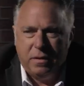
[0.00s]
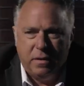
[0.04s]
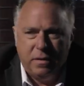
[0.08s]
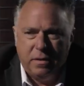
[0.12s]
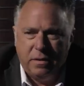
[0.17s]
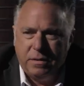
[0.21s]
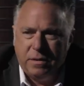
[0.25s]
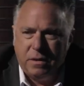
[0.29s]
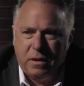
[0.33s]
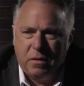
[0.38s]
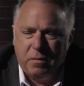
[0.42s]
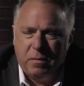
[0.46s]

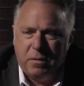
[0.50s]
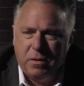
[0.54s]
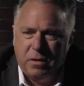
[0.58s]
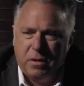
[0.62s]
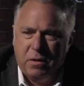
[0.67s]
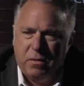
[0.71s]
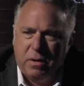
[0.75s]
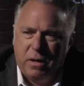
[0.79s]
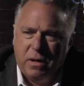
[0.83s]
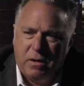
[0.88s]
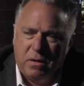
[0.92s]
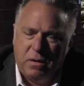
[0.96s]
we talk about the
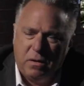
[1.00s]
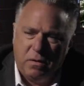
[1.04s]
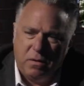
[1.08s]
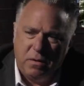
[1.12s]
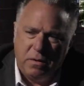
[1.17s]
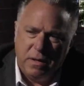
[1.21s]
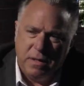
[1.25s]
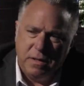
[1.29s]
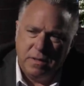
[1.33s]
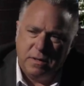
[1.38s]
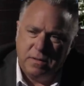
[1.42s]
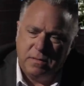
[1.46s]
great
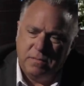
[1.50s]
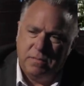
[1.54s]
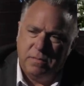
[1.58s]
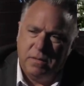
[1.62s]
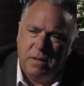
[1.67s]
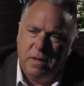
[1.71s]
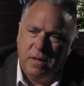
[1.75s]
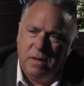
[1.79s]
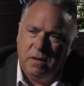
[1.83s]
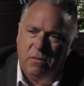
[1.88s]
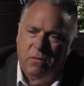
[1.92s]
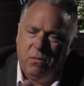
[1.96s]
glorious
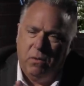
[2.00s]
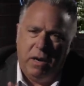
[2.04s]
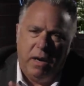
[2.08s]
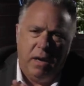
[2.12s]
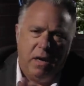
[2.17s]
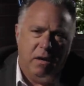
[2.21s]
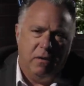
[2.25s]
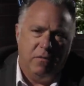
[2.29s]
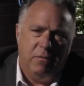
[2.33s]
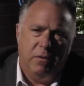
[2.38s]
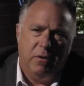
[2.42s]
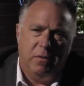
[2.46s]

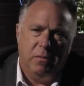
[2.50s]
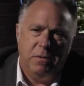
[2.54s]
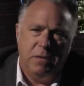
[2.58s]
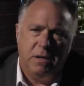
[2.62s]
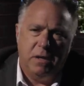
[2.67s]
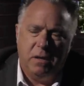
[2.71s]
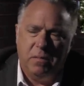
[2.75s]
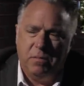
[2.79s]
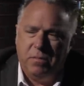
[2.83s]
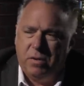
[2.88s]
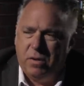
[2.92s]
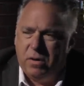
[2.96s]
reign of Pope
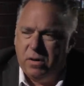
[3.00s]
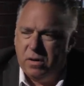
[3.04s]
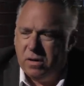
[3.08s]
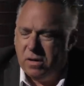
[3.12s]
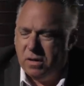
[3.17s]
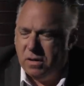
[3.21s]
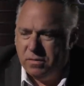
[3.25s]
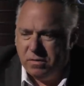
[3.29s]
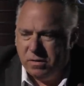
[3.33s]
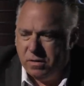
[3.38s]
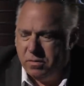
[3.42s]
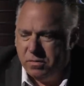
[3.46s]
John
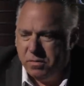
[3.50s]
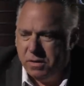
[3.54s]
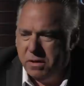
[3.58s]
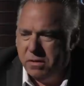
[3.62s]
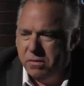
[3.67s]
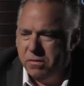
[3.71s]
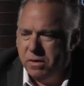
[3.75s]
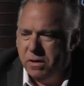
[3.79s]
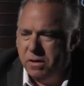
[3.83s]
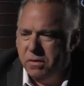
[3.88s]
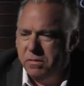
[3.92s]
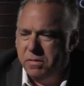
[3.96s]
Paul, and I don't mean
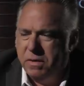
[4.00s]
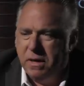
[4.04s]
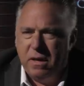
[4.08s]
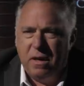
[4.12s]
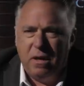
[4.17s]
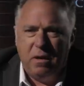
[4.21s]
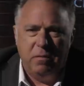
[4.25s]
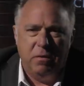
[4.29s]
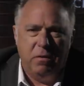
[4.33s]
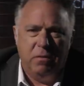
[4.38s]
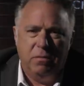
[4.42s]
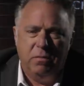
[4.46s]
to run him
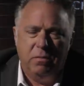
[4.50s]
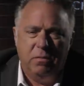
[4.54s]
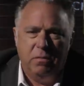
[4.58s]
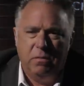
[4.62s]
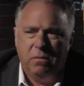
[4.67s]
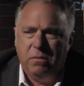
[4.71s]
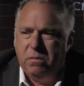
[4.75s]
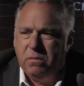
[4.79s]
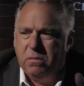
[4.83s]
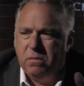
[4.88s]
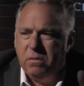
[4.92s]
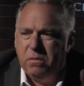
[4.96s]
down, but
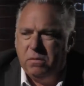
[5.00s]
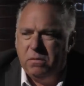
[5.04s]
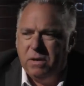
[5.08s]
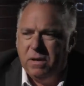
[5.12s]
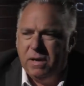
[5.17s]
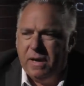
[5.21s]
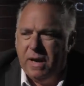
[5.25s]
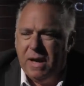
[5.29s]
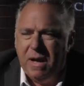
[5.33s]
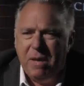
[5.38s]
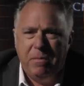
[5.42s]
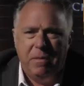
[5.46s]

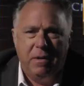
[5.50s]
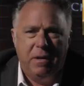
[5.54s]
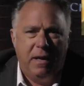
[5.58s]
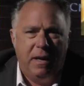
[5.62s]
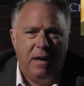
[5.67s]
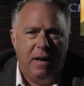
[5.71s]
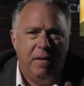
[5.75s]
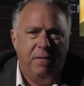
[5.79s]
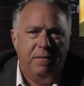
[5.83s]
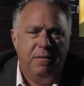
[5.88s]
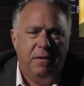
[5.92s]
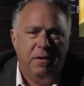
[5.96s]
what happened
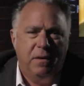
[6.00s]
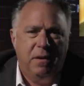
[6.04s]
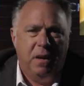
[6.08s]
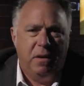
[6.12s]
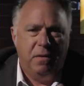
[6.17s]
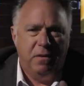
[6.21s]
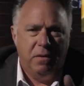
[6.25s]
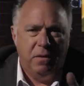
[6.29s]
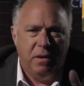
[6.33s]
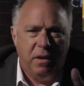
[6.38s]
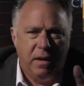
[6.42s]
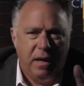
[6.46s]
after,
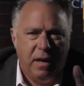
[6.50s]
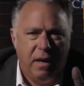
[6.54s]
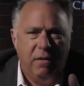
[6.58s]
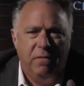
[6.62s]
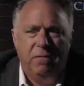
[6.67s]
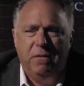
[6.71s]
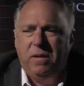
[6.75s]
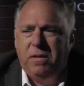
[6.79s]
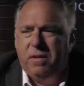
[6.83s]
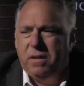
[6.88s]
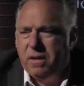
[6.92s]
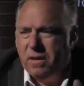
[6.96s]
other than
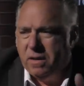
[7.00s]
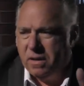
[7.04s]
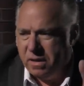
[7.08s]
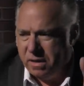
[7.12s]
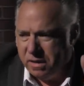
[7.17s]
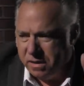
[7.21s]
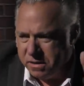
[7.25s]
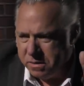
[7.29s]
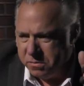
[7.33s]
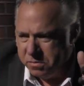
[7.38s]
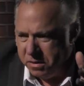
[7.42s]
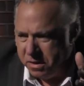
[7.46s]
everything got
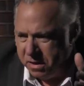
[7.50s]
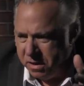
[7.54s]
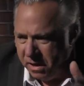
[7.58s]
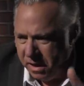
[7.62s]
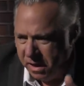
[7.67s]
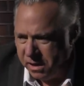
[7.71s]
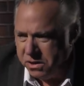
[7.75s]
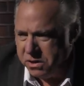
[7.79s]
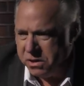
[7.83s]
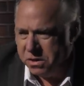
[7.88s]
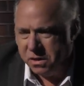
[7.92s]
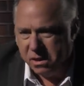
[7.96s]

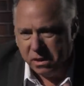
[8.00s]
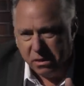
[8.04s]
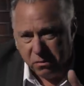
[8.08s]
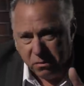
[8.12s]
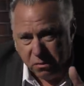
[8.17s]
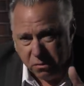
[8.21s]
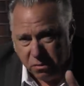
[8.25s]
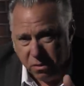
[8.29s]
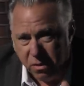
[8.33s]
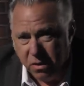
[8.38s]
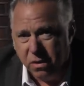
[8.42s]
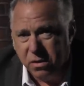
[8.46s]
exponentially
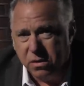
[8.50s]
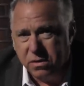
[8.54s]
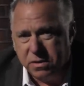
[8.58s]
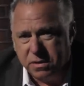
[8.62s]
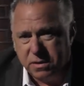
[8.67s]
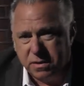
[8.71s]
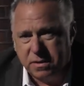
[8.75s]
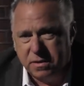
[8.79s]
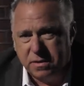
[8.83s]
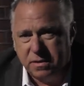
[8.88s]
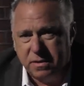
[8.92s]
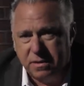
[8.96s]

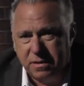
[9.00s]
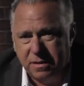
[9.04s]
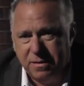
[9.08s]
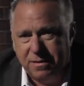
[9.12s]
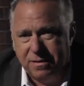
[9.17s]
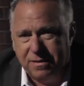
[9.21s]
worse?